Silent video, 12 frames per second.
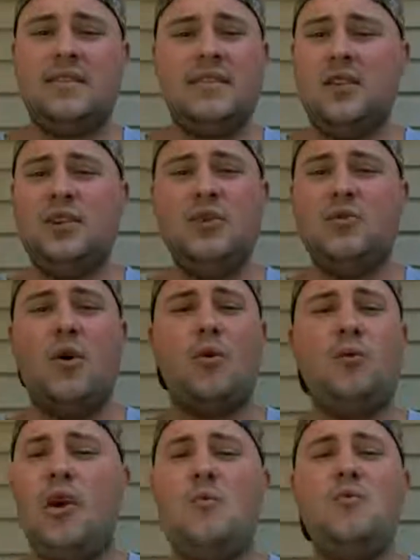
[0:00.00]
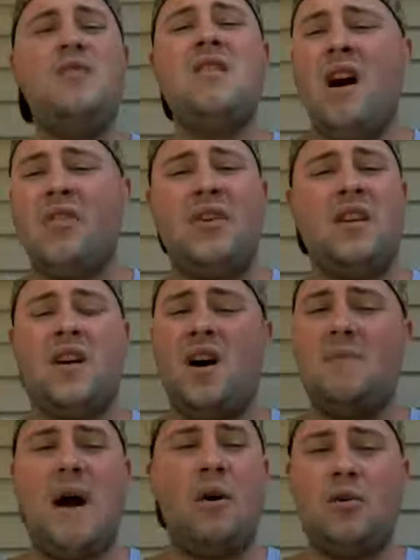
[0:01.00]
You don't know nothing
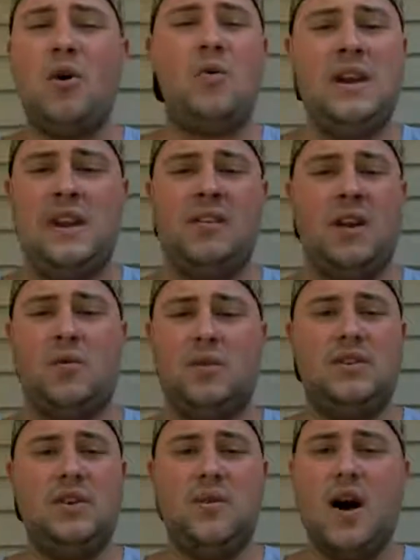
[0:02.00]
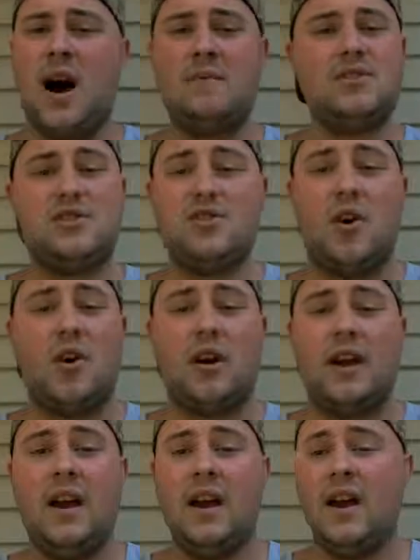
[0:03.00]
about no e-liquid, dude. I'm
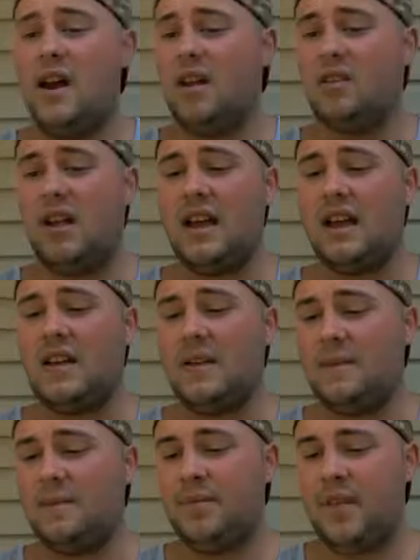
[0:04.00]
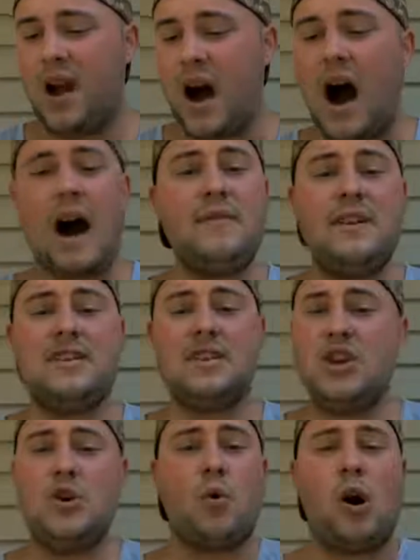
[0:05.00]
sorry. Like,
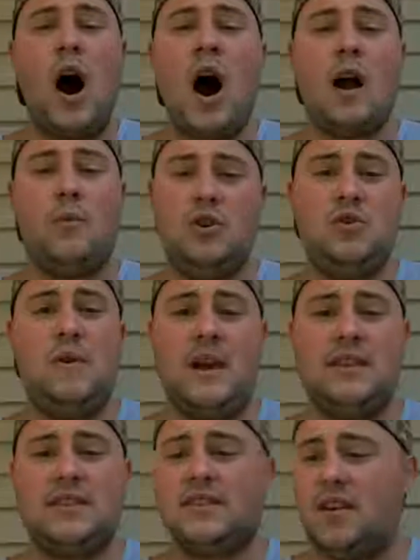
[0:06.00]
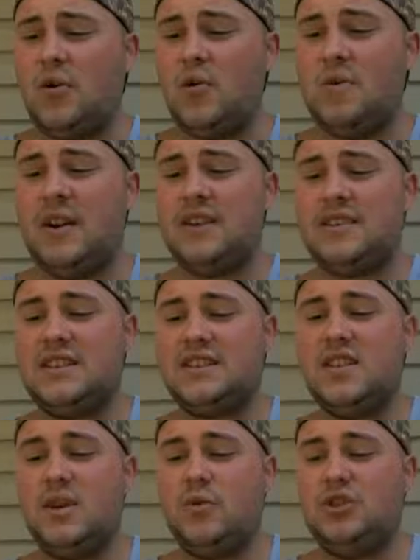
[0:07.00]
obviously you were high when you made this liquid because this
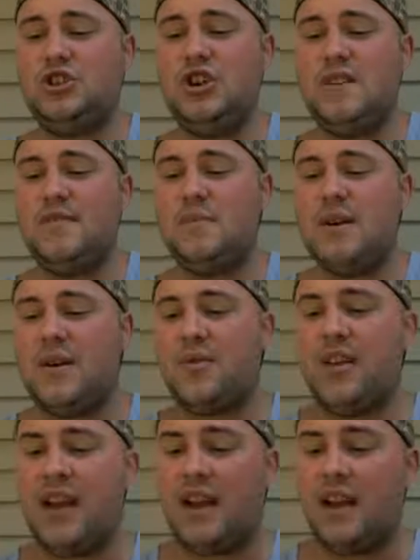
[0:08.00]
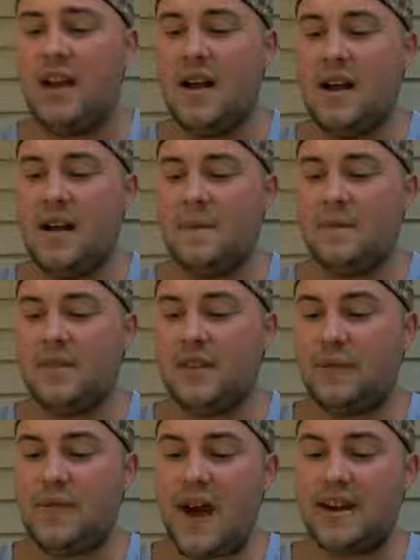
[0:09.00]
liquid shouldn't even be a thing. The
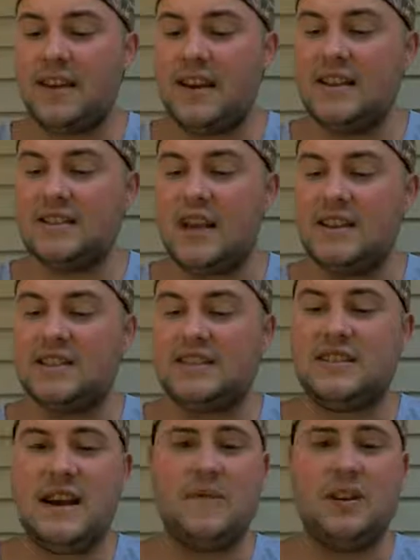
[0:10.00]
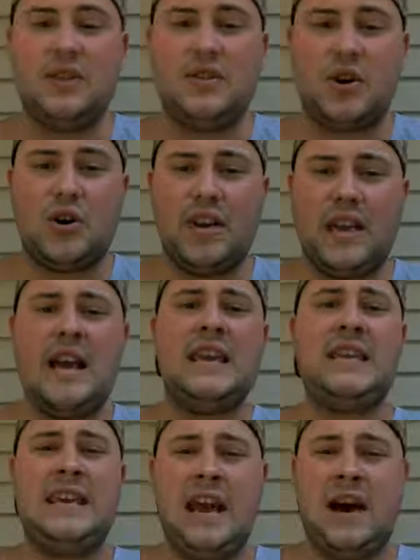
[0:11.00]
fact that it's a 70-30,
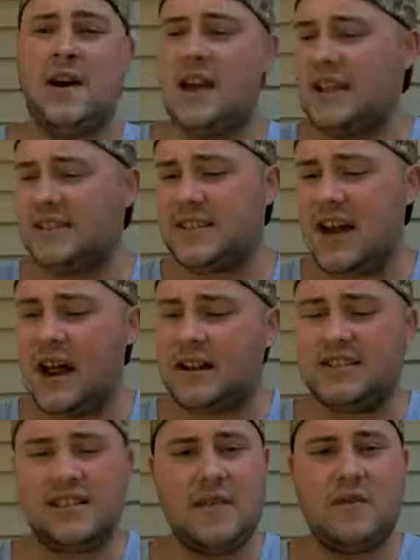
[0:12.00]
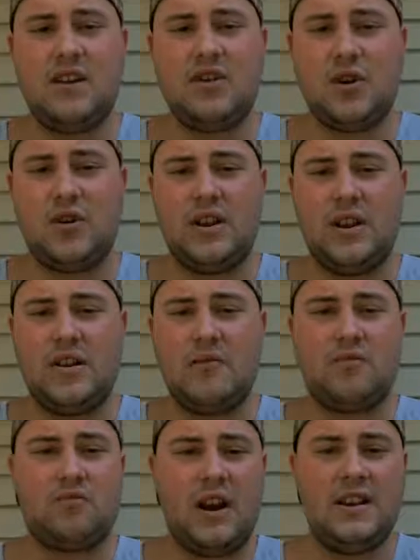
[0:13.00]
yeah, it's got a 70-30
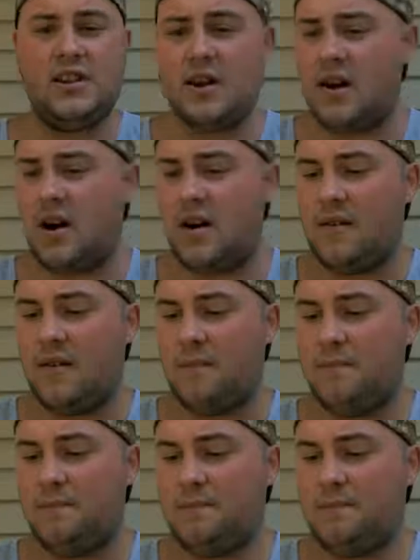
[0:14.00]
ratio,